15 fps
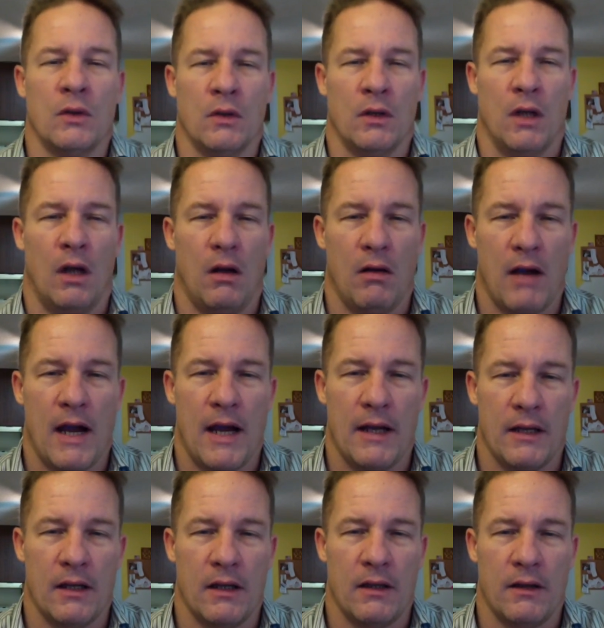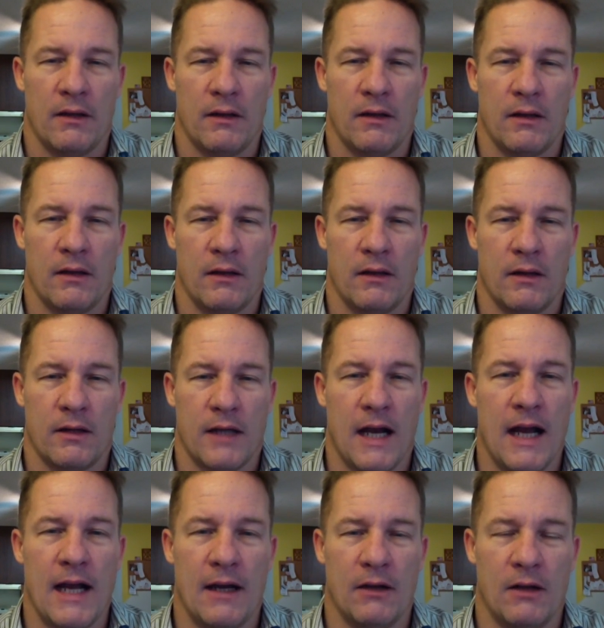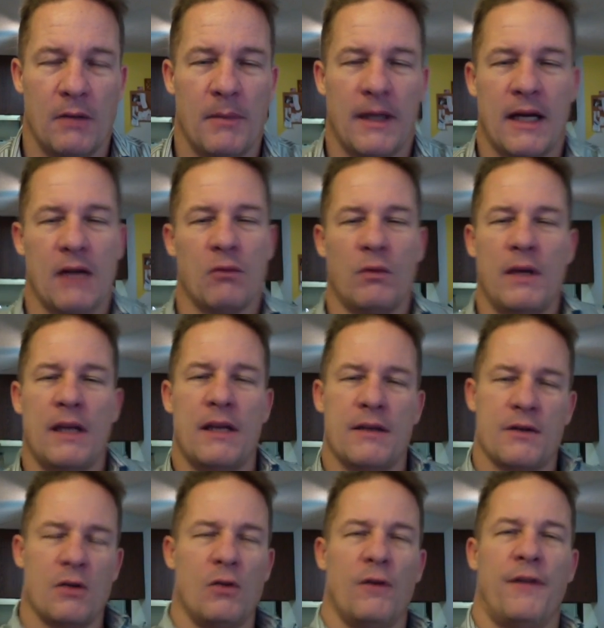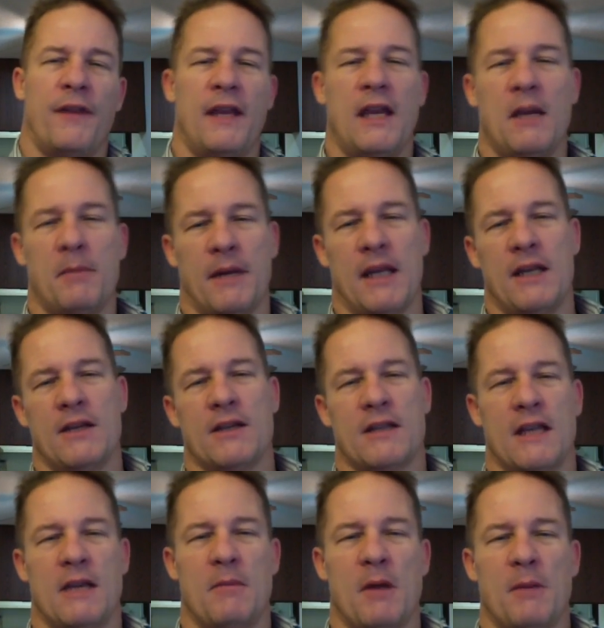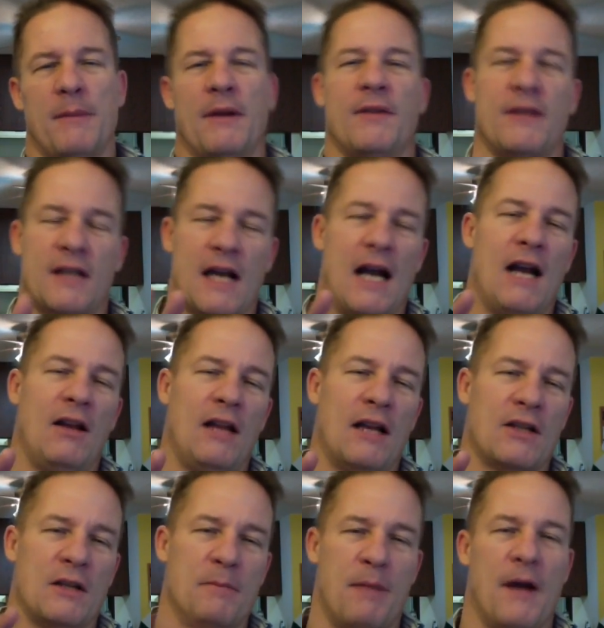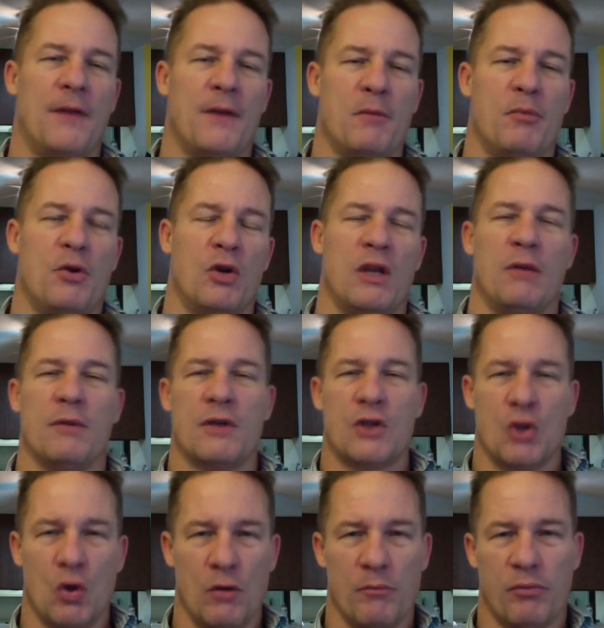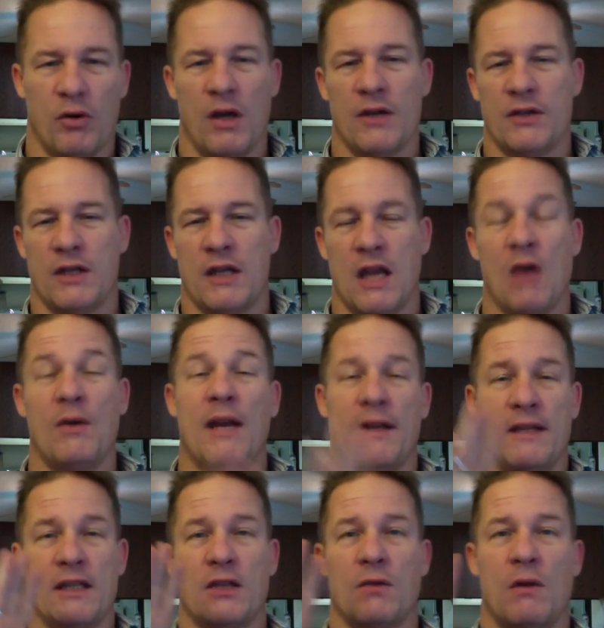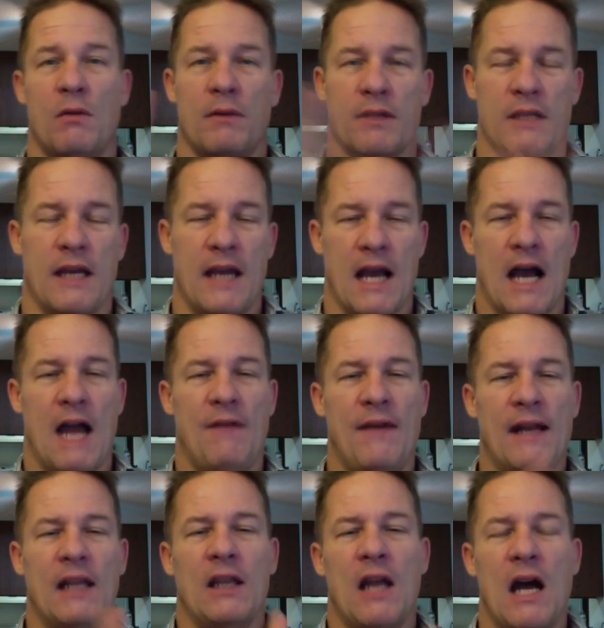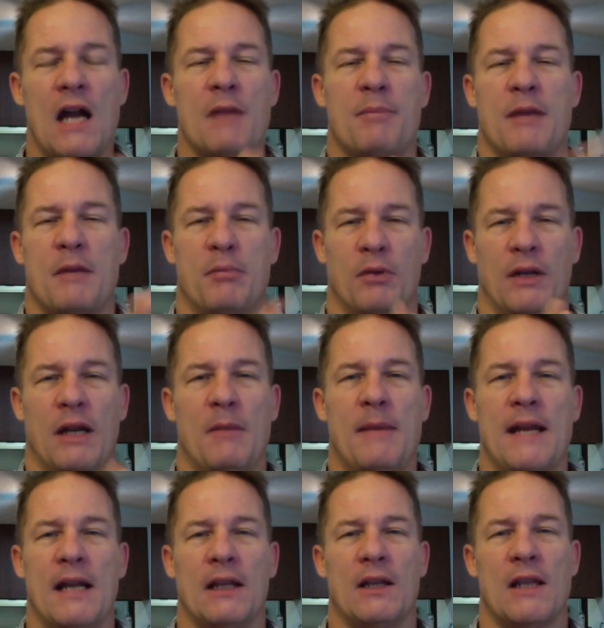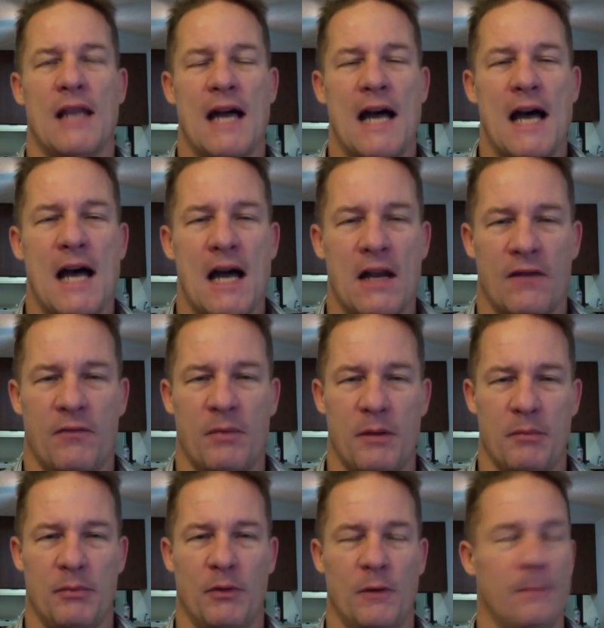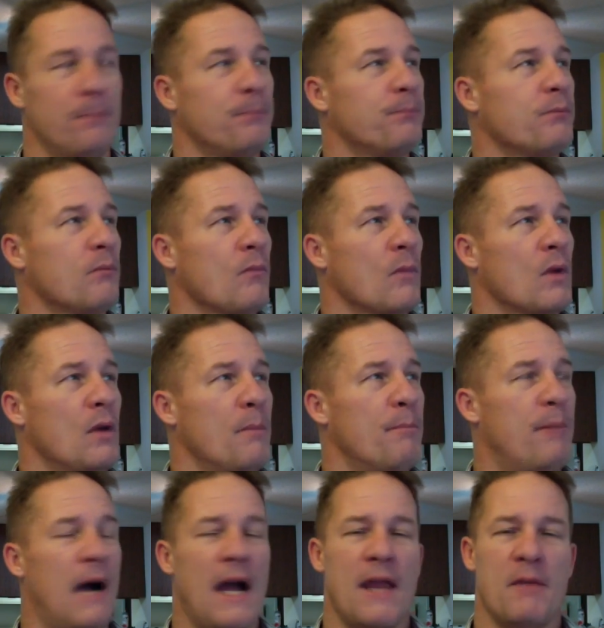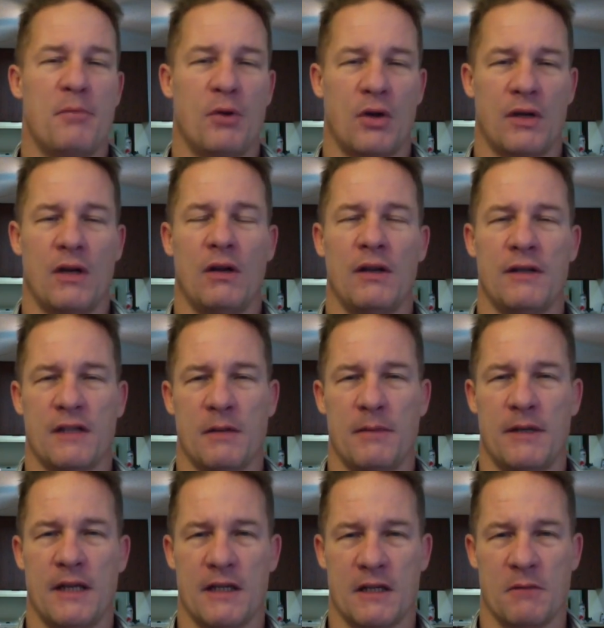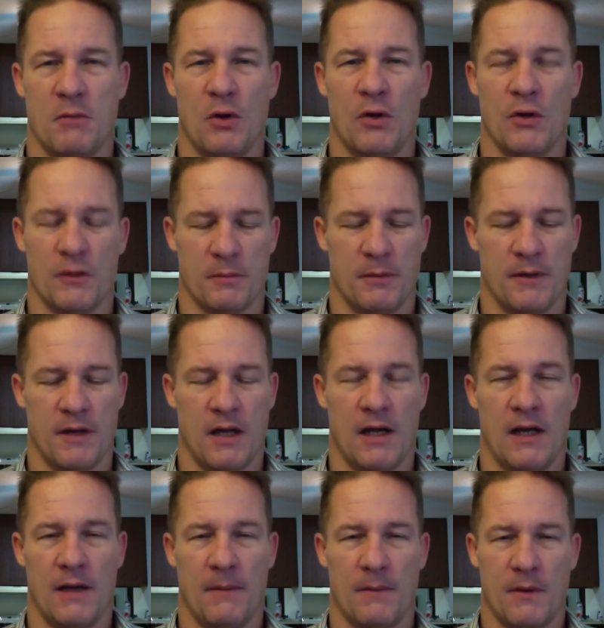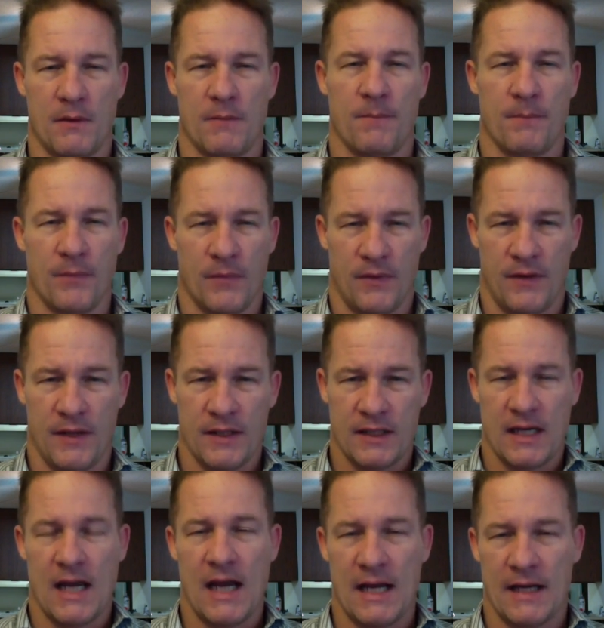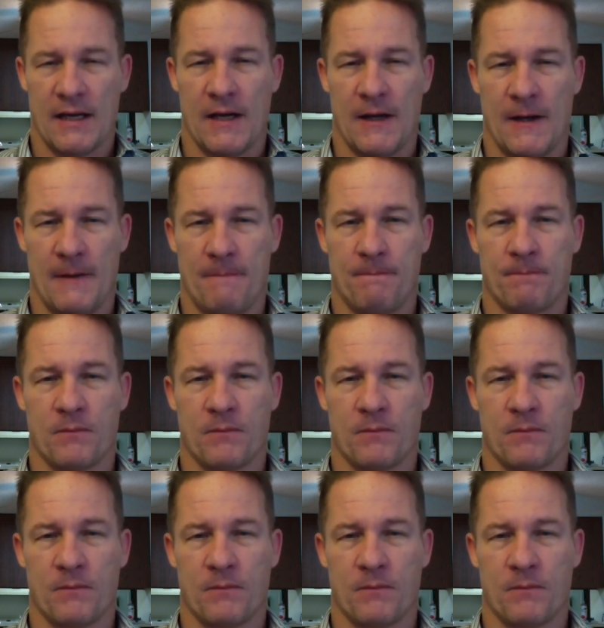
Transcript: All right. Kyle, I'm not going to read his whole thing, but he just emailed me. Kyle actually bought the book. He was so impressed. Oh, yeah, this is what I want to say. I've had a lot of people, and I mean a lot of people, buy the book, not only send me testimonials, but this guy, I'm